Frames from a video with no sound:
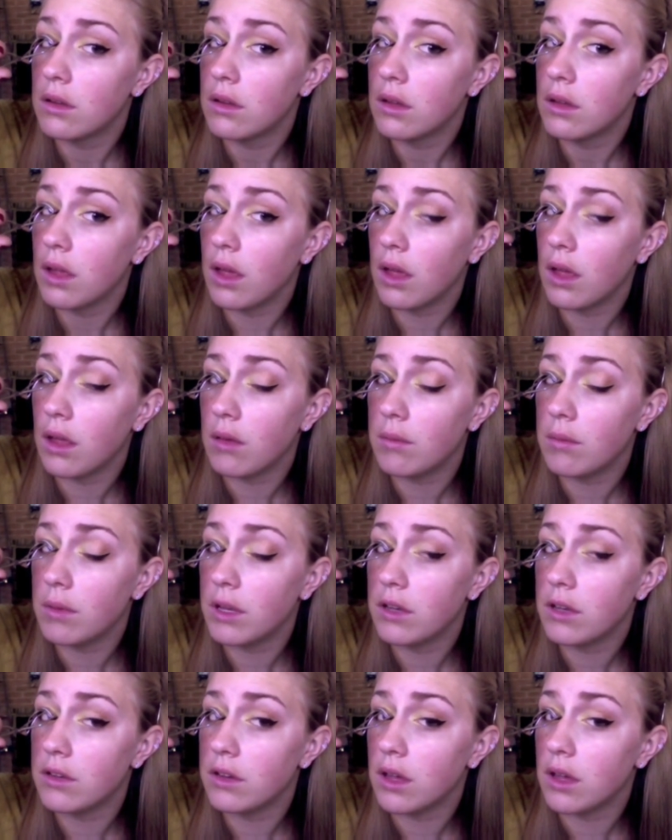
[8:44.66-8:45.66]
And
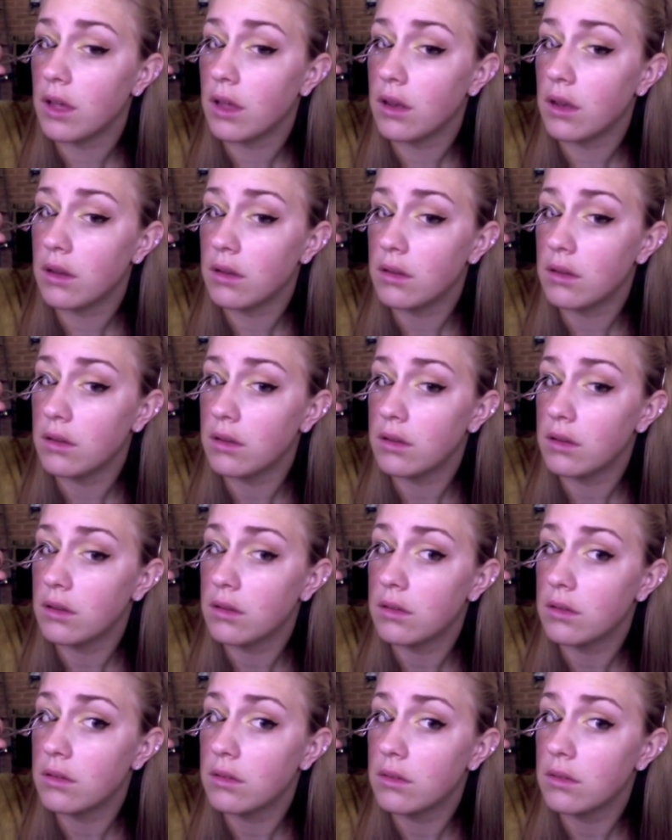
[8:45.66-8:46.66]
pinch again.
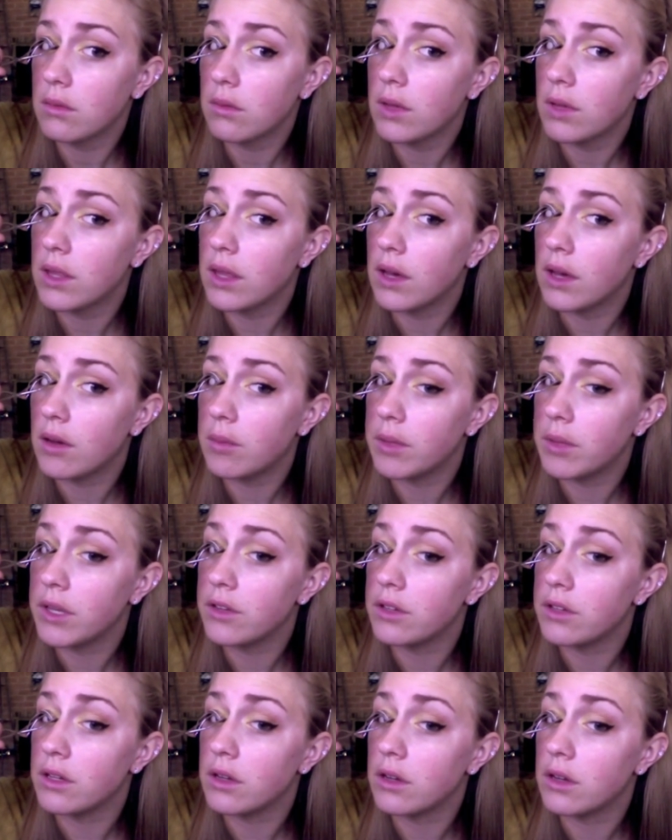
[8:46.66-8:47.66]
Without
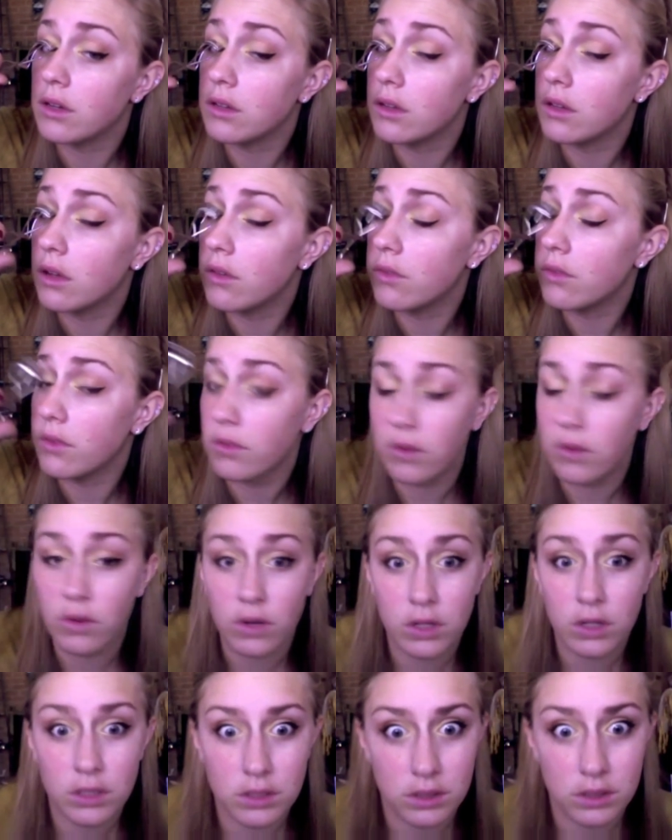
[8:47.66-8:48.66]
pinching yourself, of
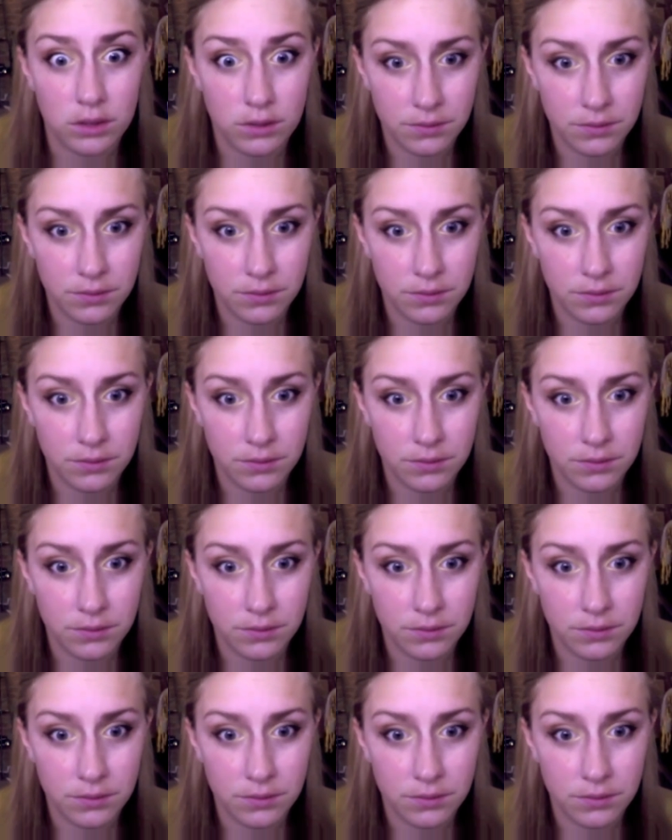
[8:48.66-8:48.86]
course.